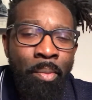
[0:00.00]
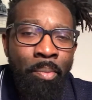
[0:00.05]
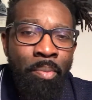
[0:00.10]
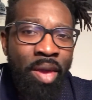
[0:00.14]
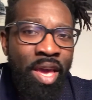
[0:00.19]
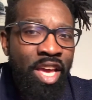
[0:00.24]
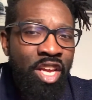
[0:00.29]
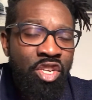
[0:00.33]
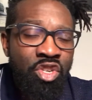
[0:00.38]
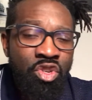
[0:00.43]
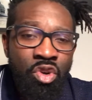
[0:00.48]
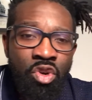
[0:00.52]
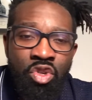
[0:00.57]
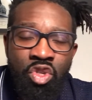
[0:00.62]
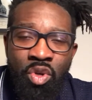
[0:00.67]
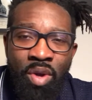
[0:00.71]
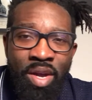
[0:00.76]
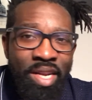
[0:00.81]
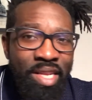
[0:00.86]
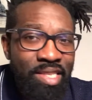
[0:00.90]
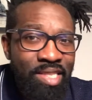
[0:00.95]
Pedro
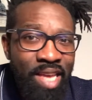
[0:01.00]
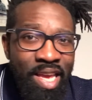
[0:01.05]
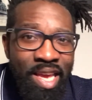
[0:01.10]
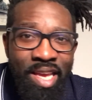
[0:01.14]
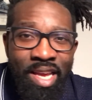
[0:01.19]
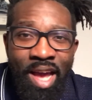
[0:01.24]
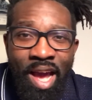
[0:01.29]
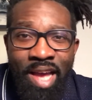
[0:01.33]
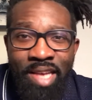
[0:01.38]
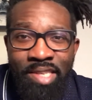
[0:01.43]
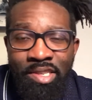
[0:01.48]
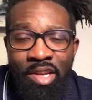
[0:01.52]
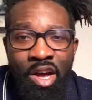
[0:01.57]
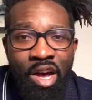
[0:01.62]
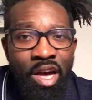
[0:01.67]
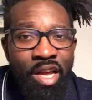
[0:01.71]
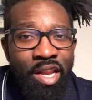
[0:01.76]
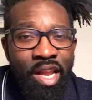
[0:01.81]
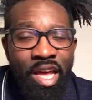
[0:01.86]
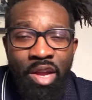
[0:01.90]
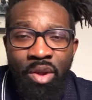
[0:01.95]
trying to take guys
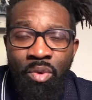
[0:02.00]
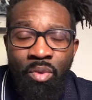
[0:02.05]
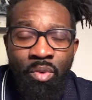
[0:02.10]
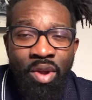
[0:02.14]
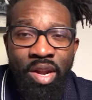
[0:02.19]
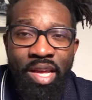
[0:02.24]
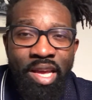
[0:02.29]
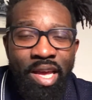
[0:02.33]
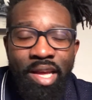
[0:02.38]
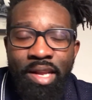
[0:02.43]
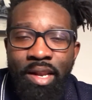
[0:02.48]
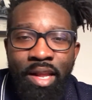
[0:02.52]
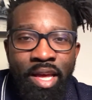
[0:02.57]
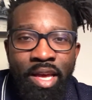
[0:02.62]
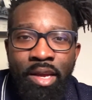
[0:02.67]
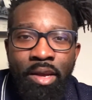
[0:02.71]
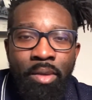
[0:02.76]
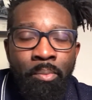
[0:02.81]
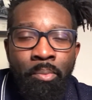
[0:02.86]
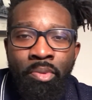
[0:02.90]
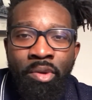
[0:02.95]
on, like running at
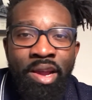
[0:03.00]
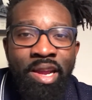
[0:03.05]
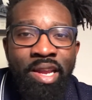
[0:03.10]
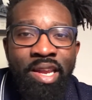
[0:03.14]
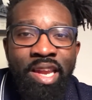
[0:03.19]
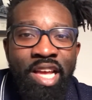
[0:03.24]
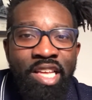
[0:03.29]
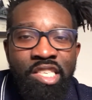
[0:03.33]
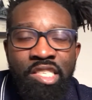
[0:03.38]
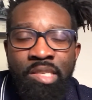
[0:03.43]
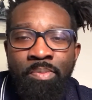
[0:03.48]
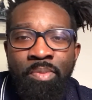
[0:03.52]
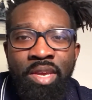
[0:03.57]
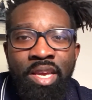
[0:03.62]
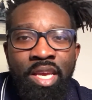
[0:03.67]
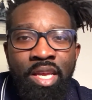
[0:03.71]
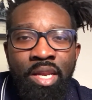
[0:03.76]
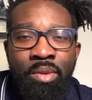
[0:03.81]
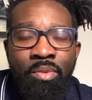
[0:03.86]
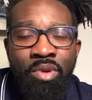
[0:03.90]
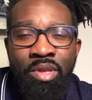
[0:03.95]
like breakneck
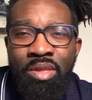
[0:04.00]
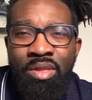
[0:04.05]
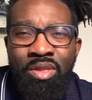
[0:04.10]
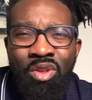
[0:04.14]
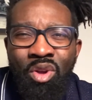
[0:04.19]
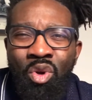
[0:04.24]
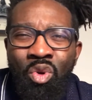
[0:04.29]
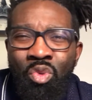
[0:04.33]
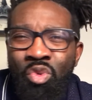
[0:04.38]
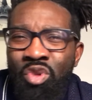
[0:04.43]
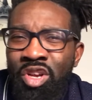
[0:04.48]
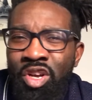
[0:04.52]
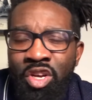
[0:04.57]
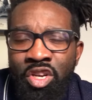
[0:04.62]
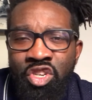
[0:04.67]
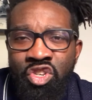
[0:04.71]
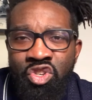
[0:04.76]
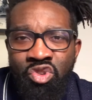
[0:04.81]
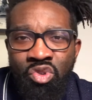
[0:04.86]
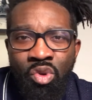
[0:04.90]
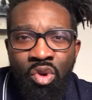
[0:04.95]
speed with no real
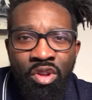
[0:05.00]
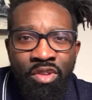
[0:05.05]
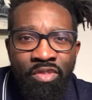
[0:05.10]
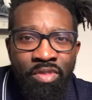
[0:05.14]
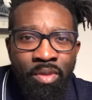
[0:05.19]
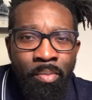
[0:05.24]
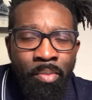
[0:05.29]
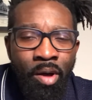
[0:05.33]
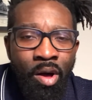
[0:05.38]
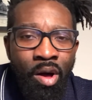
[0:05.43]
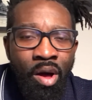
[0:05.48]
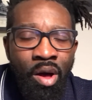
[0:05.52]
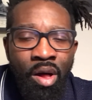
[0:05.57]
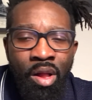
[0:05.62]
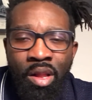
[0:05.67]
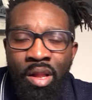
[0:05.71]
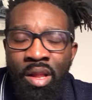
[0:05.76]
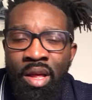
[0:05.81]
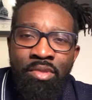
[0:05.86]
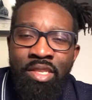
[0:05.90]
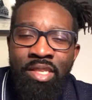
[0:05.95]
control of the
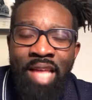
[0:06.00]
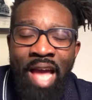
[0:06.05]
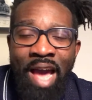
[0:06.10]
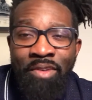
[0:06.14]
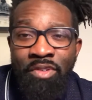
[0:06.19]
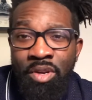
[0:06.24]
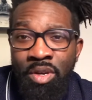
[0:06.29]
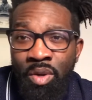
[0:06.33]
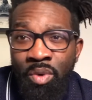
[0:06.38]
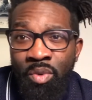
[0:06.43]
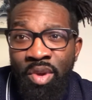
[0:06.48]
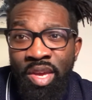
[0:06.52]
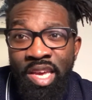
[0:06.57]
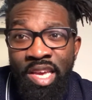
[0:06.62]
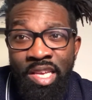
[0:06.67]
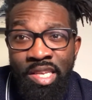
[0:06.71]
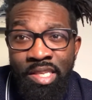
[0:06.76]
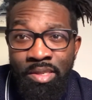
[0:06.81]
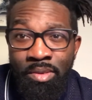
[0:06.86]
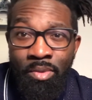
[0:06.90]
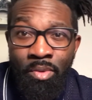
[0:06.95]
ball. David
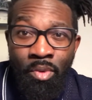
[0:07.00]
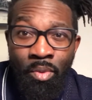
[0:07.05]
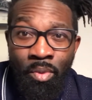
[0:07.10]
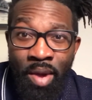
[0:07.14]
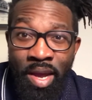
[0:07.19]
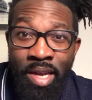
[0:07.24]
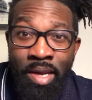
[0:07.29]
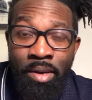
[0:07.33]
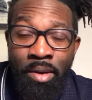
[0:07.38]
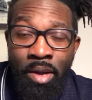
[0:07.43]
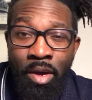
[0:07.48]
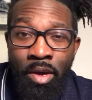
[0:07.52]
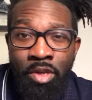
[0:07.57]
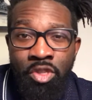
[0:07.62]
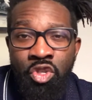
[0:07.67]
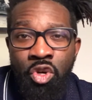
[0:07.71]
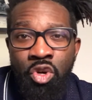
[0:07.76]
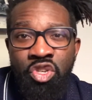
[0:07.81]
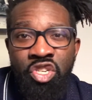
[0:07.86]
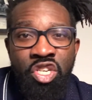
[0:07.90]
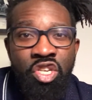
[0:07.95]
Luiz, when
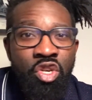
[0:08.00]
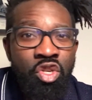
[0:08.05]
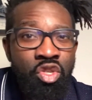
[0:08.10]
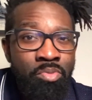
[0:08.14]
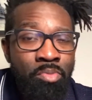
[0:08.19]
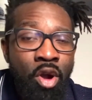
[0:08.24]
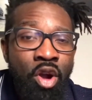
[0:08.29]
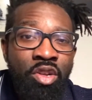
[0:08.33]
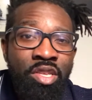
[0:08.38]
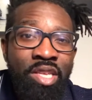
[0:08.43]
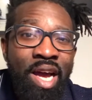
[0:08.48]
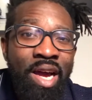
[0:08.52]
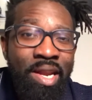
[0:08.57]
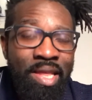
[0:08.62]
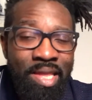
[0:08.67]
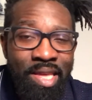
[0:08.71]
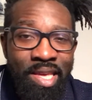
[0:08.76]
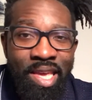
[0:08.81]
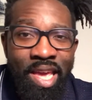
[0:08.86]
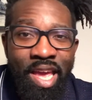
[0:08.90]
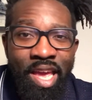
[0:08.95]
Jorginho's marked out of
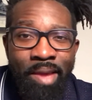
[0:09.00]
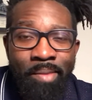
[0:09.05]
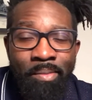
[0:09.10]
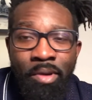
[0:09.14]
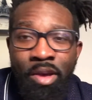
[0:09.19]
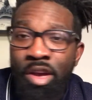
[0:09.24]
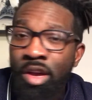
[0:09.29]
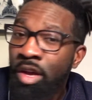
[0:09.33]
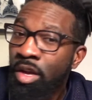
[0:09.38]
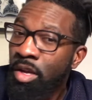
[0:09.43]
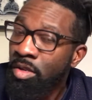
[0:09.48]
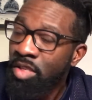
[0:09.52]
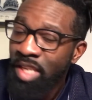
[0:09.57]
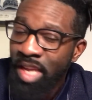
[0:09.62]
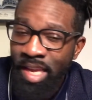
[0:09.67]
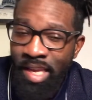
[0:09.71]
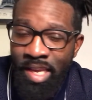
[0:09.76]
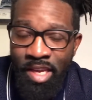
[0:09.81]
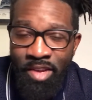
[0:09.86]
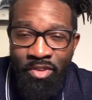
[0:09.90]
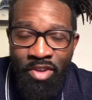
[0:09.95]
the game,
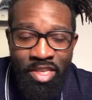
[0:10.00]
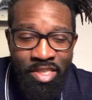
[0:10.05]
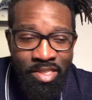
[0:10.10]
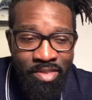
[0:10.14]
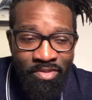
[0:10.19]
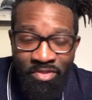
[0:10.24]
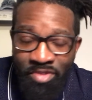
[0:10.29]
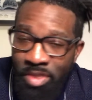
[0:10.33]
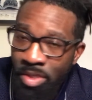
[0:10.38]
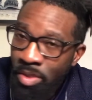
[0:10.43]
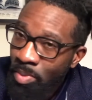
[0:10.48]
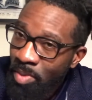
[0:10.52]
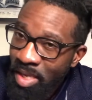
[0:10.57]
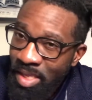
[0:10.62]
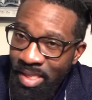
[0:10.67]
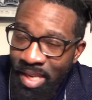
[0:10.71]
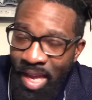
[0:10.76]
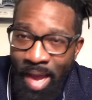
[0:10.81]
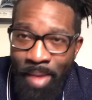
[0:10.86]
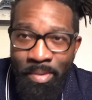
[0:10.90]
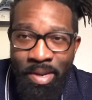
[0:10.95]
taking his sweet
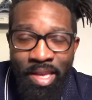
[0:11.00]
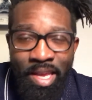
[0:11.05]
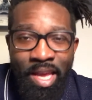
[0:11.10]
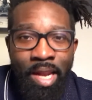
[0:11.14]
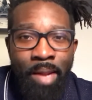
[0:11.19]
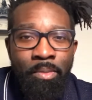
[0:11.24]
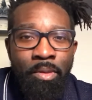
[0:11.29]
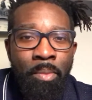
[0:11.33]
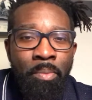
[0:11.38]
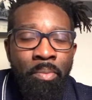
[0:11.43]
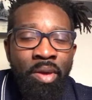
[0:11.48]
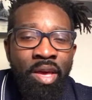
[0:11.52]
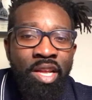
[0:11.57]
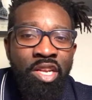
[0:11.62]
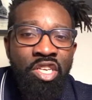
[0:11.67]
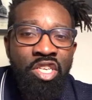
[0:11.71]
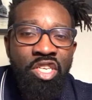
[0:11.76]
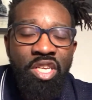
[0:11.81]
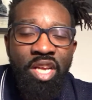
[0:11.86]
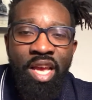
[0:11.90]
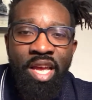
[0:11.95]
time to get up the
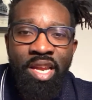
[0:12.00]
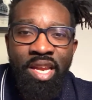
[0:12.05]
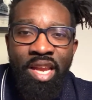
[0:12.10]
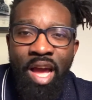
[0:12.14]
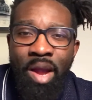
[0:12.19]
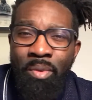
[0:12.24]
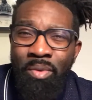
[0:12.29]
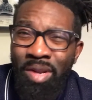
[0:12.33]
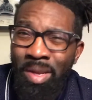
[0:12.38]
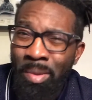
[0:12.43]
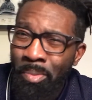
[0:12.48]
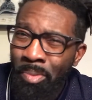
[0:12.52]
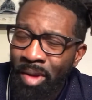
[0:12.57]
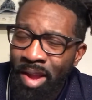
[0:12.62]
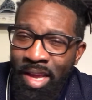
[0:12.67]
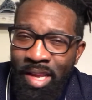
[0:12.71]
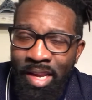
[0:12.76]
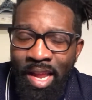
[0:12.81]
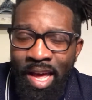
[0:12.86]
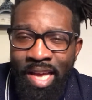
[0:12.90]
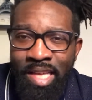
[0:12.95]
pitch and not really
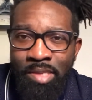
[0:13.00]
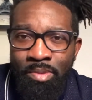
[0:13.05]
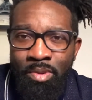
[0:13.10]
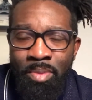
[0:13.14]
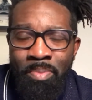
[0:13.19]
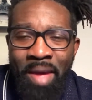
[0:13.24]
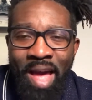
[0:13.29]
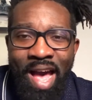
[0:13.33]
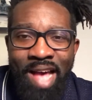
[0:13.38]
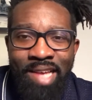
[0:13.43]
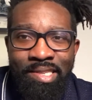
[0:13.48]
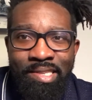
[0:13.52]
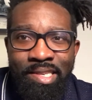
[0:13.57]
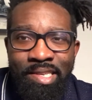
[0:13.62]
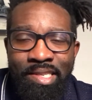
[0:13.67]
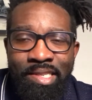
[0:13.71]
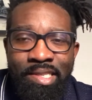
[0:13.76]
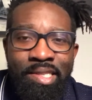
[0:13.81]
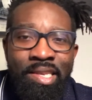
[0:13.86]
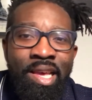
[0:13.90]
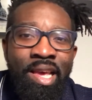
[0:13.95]
break lines with
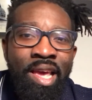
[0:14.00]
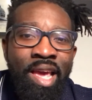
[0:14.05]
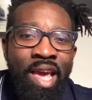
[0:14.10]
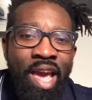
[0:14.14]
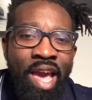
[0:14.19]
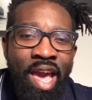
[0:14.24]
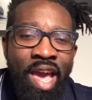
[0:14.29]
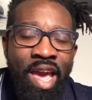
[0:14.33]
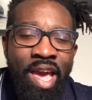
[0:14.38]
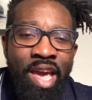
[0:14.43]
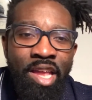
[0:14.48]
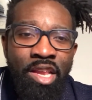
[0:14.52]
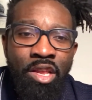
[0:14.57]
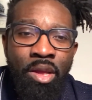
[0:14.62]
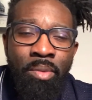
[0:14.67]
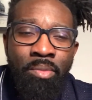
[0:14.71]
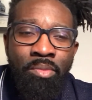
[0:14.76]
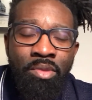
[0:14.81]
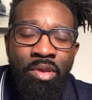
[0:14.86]
passes and